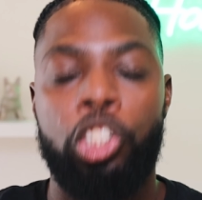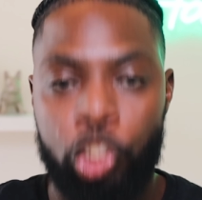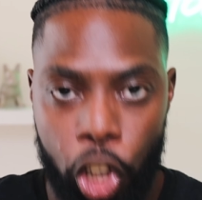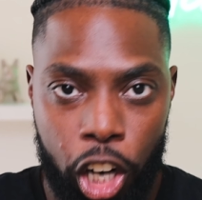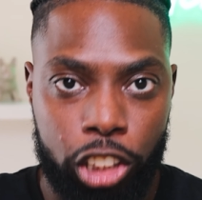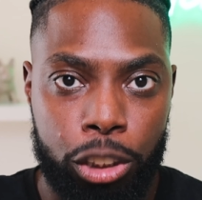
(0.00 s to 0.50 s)

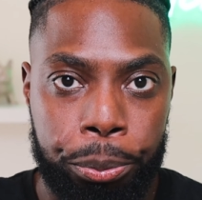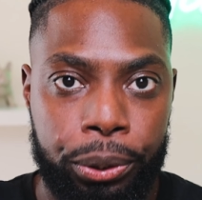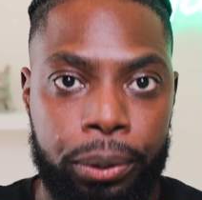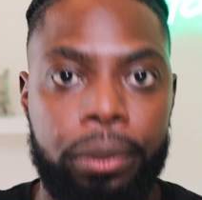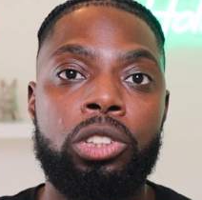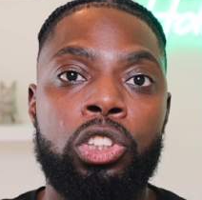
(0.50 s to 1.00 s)
chargeable.
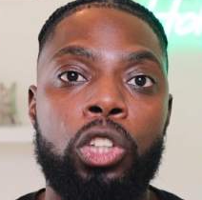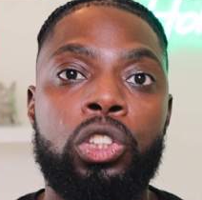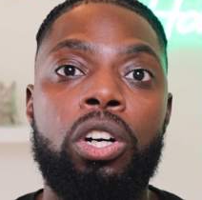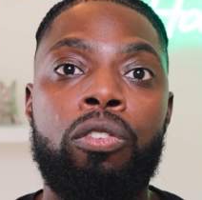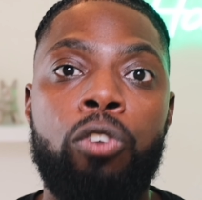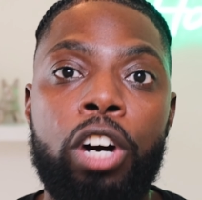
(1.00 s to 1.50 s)
So
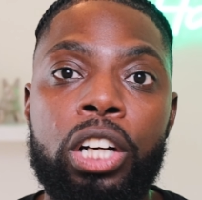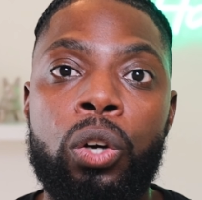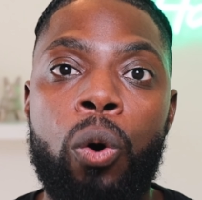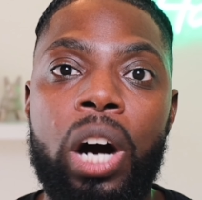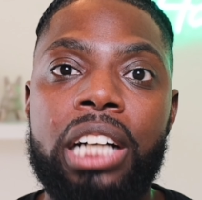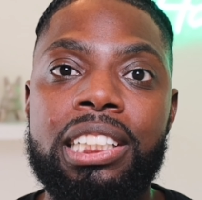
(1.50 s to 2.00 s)
to avoid
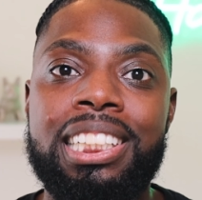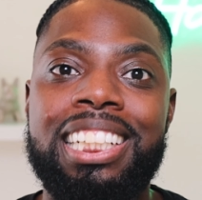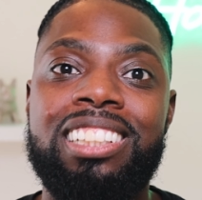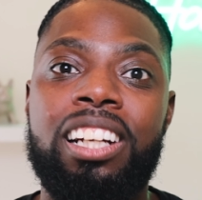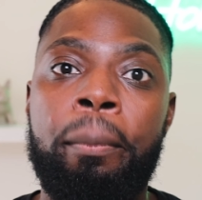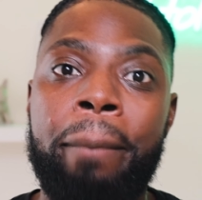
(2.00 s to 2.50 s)

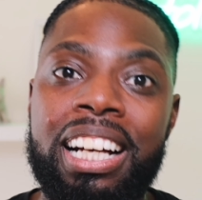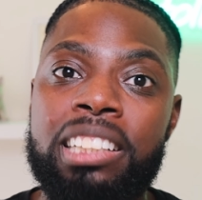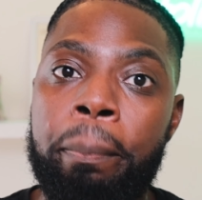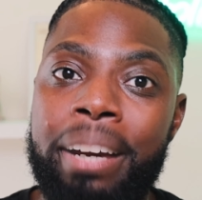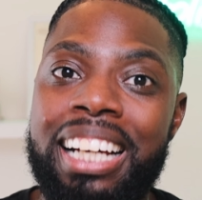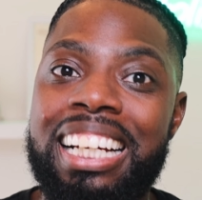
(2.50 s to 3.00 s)
quarantine, your
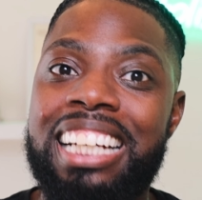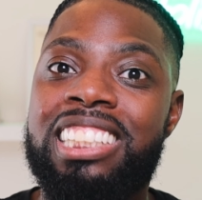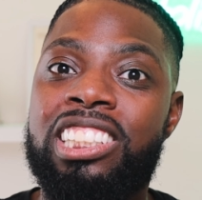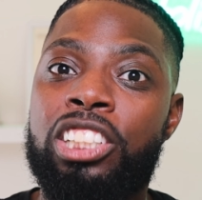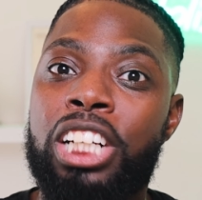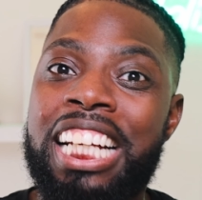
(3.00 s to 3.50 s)
best bet
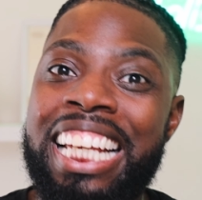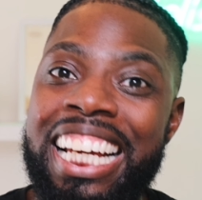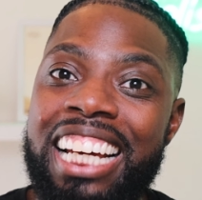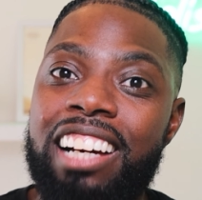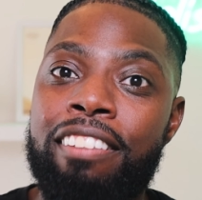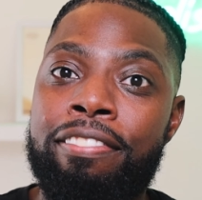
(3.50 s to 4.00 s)
is to
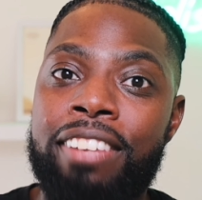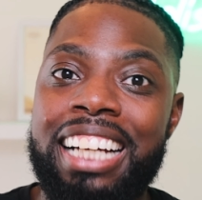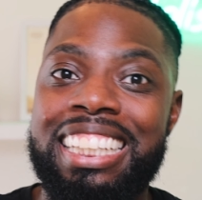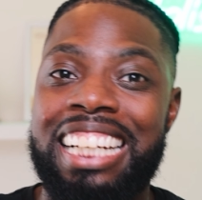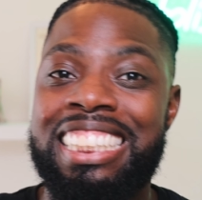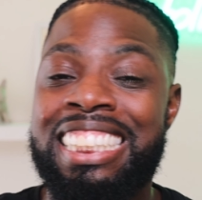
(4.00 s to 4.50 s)
get a
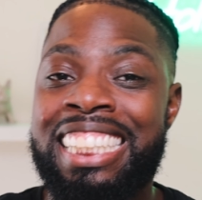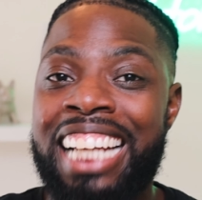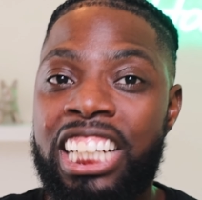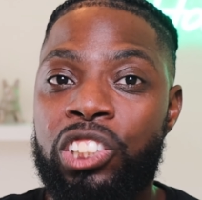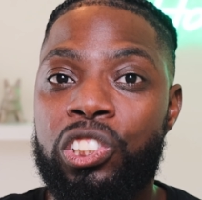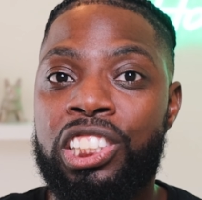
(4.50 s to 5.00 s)
flight that's
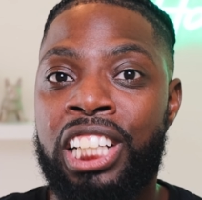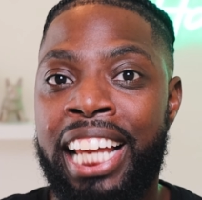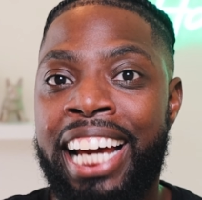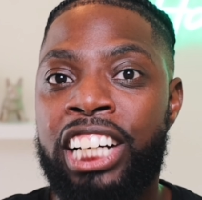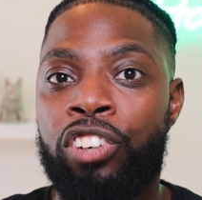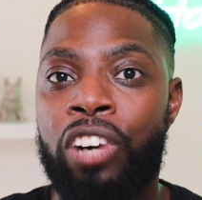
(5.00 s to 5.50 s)
scheduled to
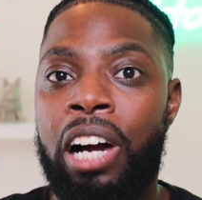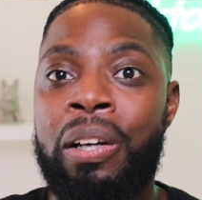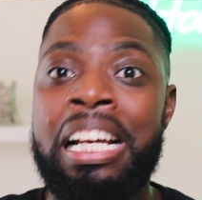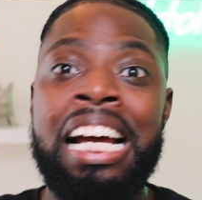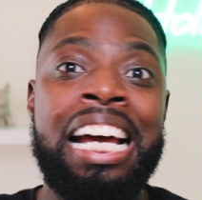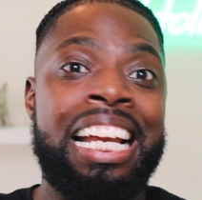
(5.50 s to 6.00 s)
land
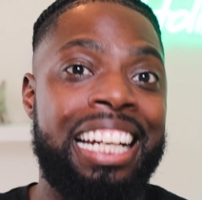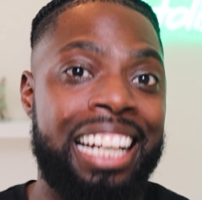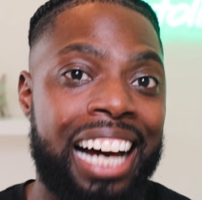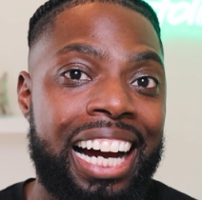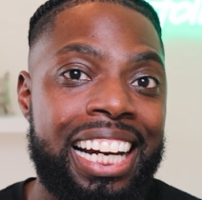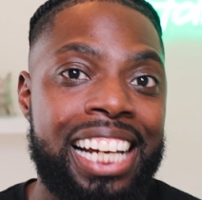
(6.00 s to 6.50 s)
around
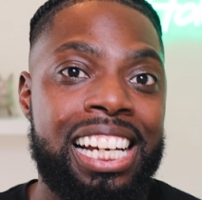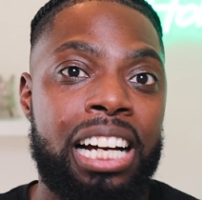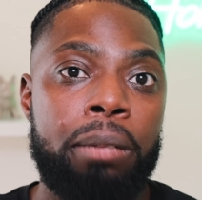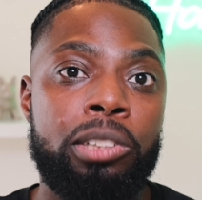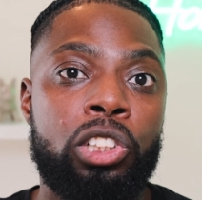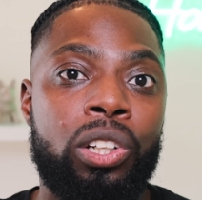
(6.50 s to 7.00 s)
nine A
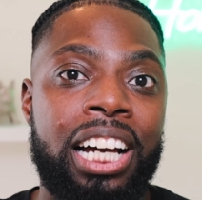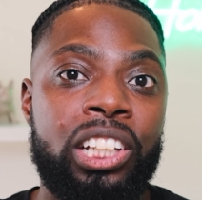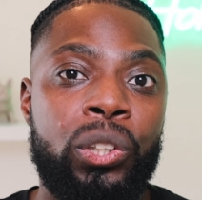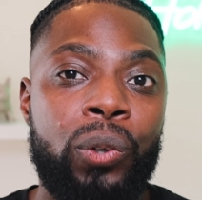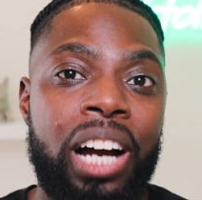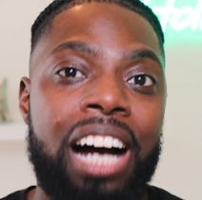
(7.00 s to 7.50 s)
M so
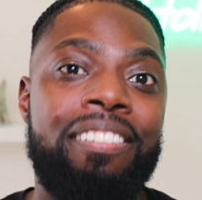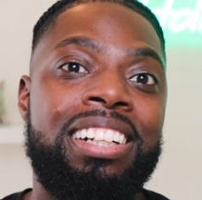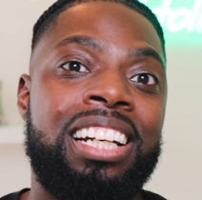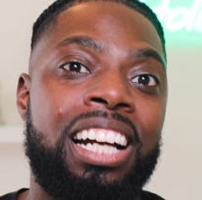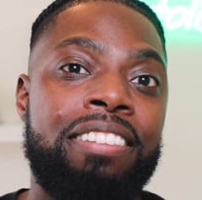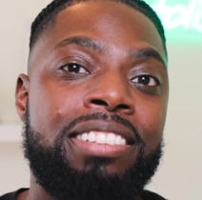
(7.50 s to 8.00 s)
that you have
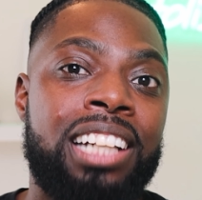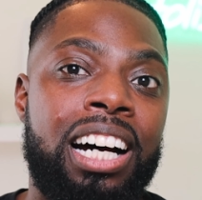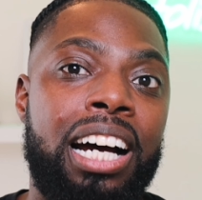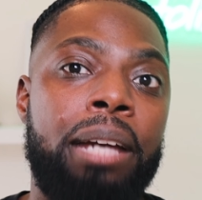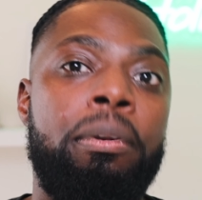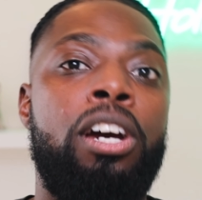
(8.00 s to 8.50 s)
enough
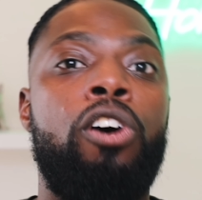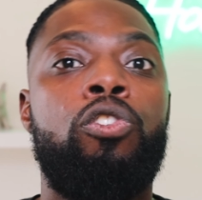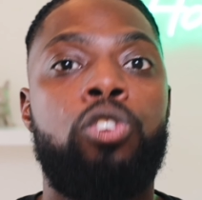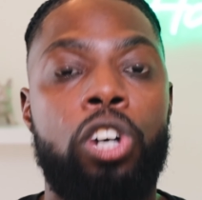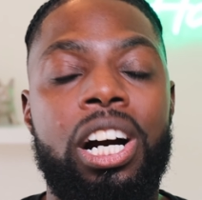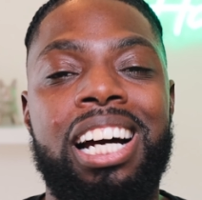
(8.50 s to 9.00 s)
time
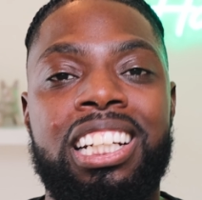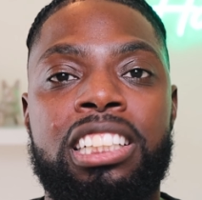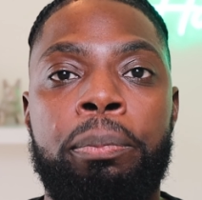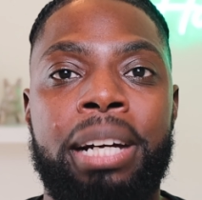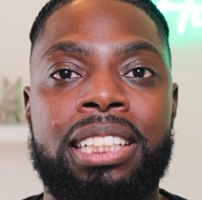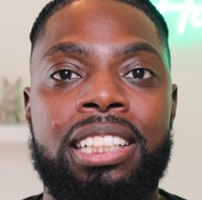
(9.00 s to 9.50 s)
for
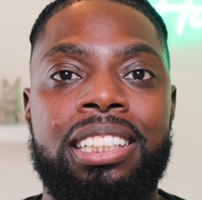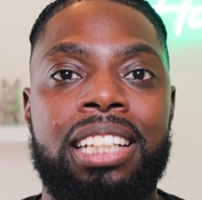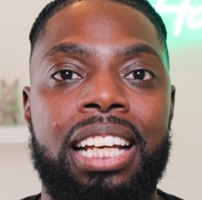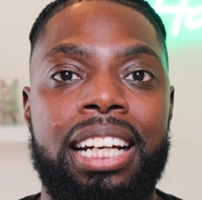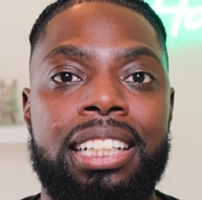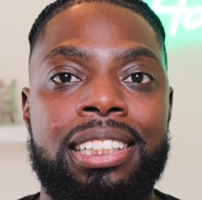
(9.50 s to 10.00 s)
unexpected
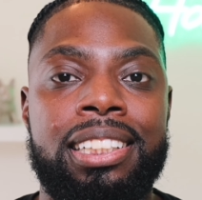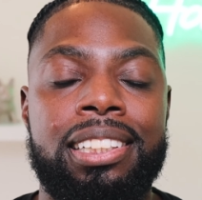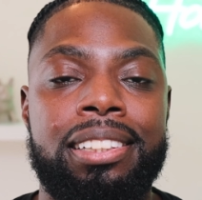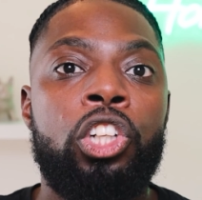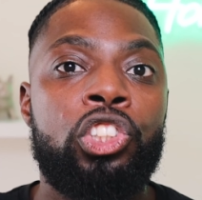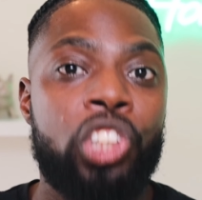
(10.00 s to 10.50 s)

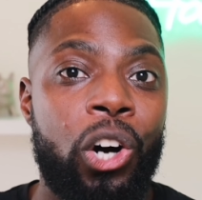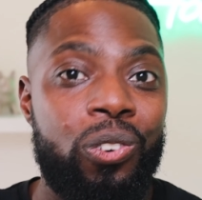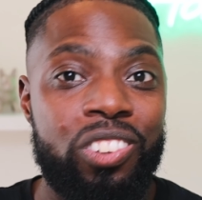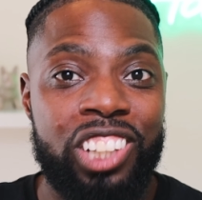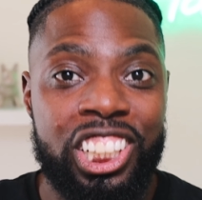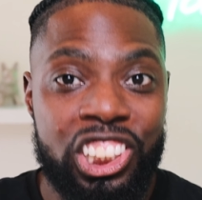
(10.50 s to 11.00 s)
delays.
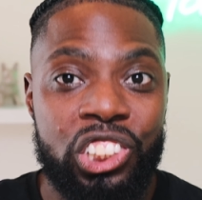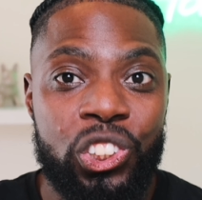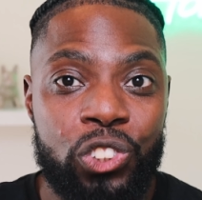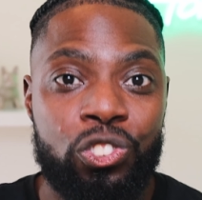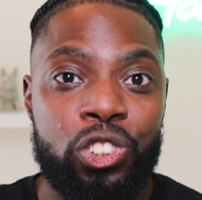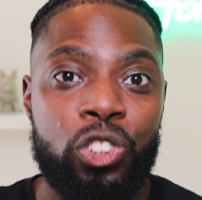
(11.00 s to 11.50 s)
So this
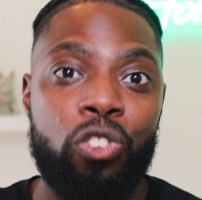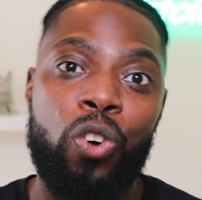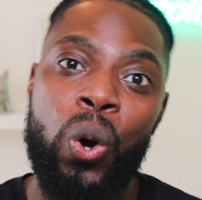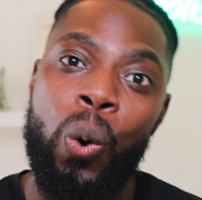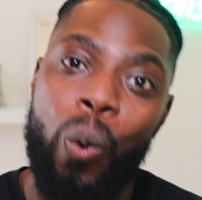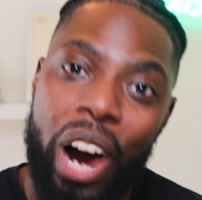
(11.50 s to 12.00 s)
new
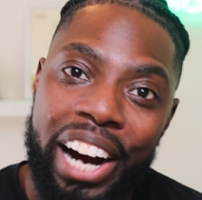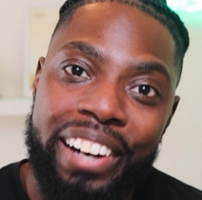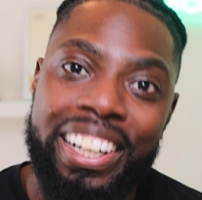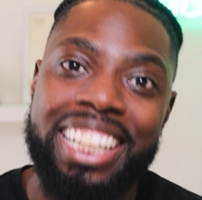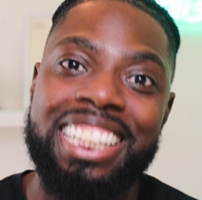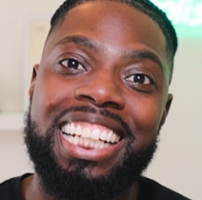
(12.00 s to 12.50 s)
rule
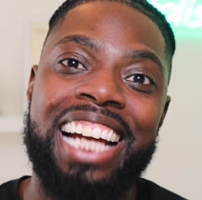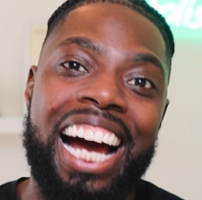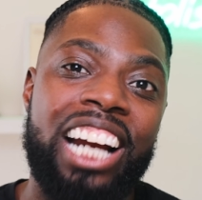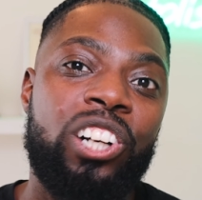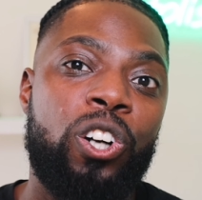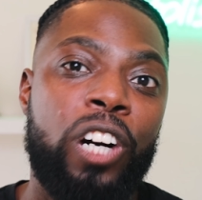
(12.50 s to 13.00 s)
requiring the
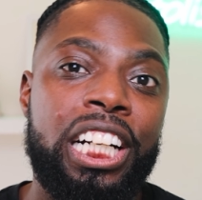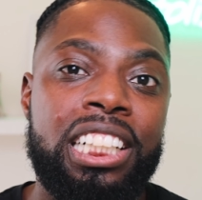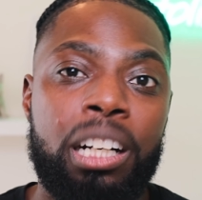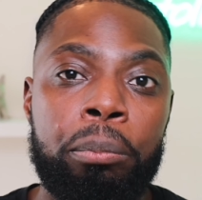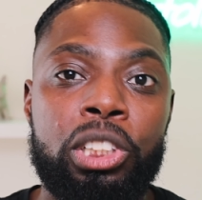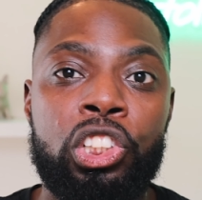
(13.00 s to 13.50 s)
category
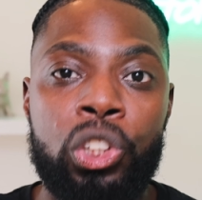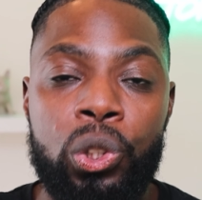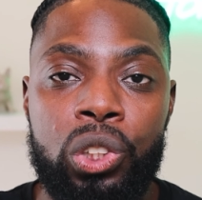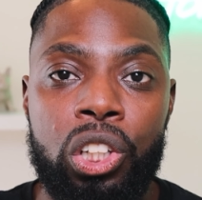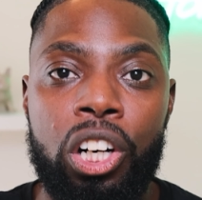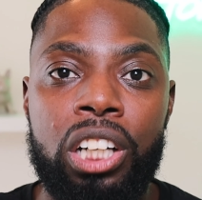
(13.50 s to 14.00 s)
number
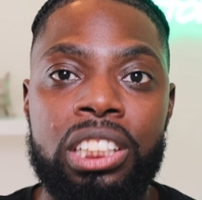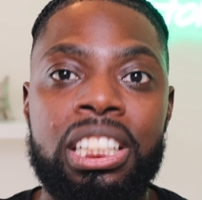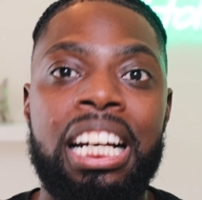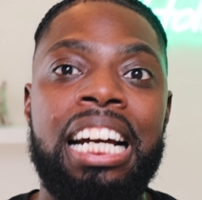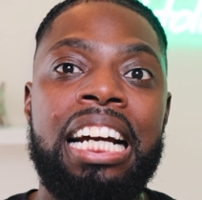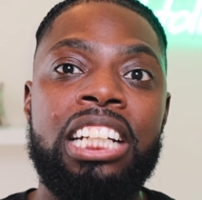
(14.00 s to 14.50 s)
two dogs
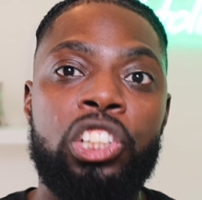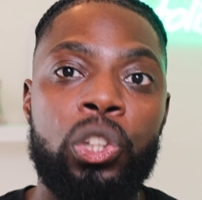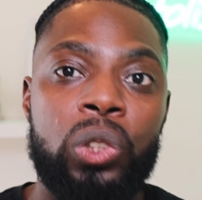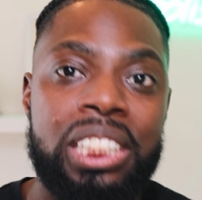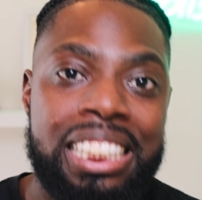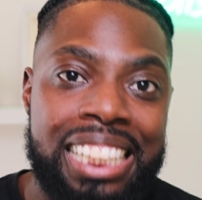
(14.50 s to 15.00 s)

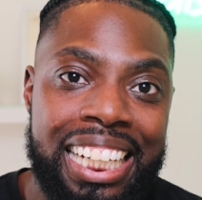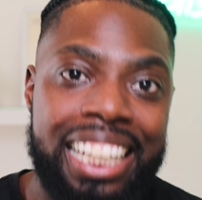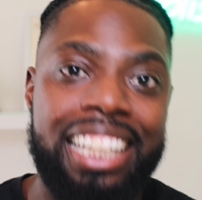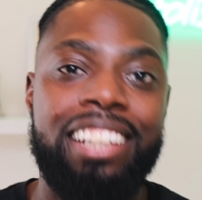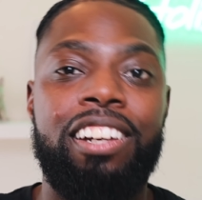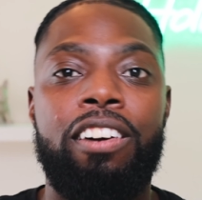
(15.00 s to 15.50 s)
to
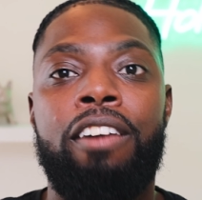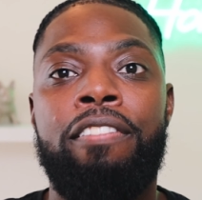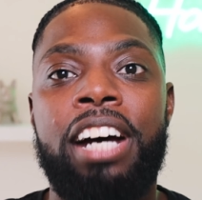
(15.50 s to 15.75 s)
see a